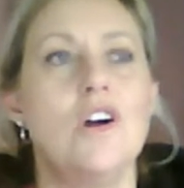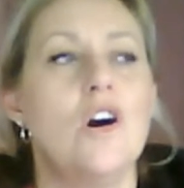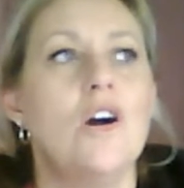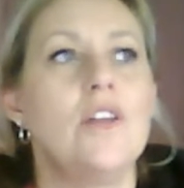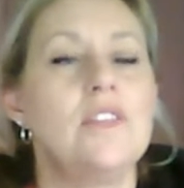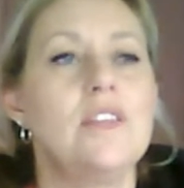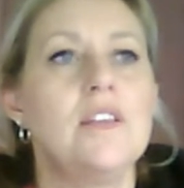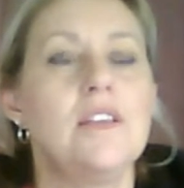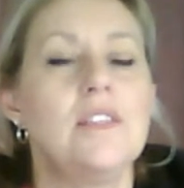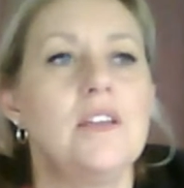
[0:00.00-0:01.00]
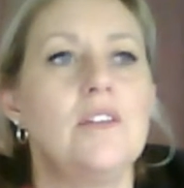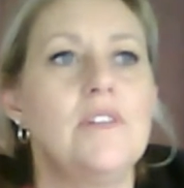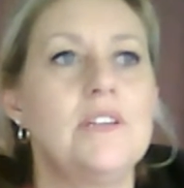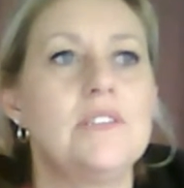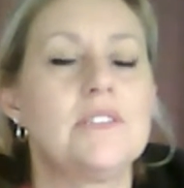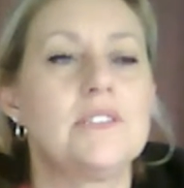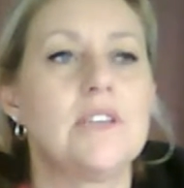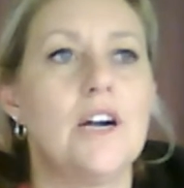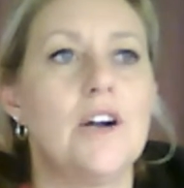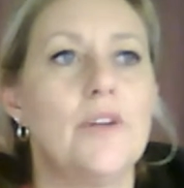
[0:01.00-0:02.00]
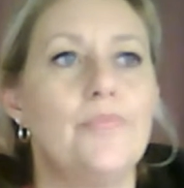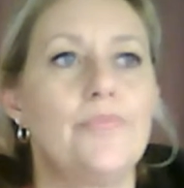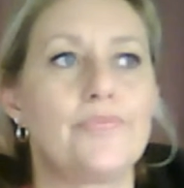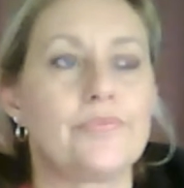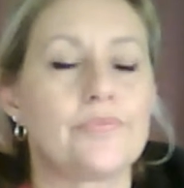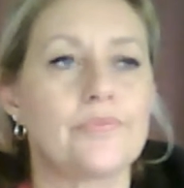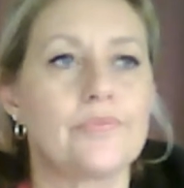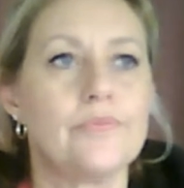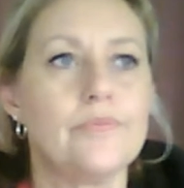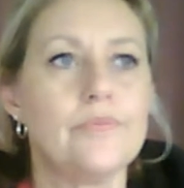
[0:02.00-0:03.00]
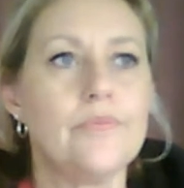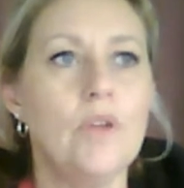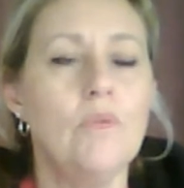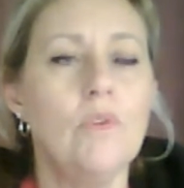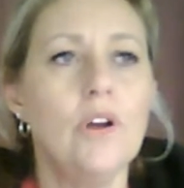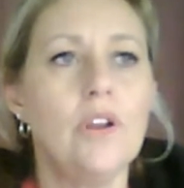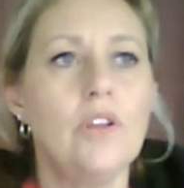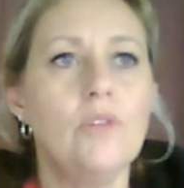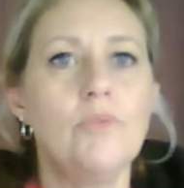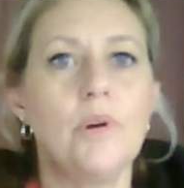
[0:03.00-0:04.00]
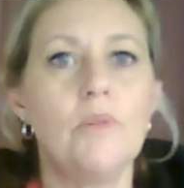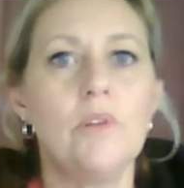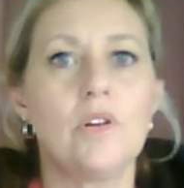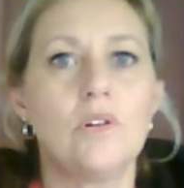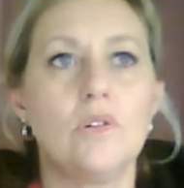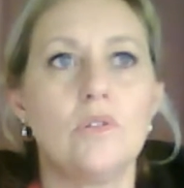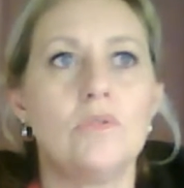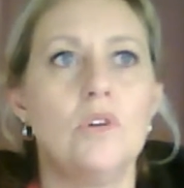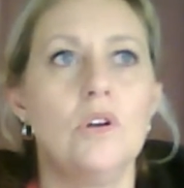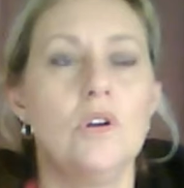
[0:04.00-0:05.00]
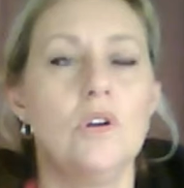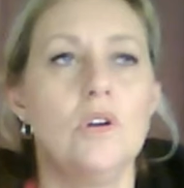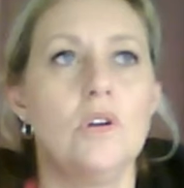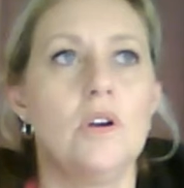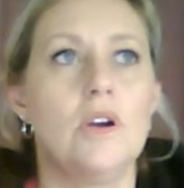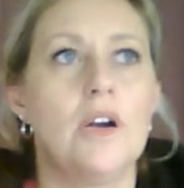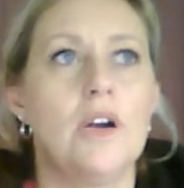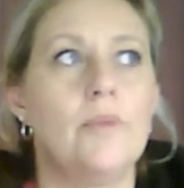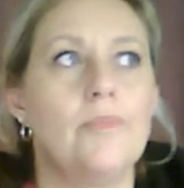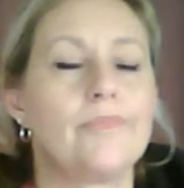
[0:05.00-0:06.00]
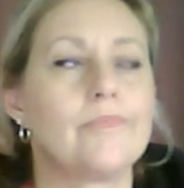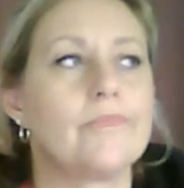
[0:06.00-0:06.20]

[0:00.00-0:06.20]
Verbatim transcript: I think there is um, what you would probably call um,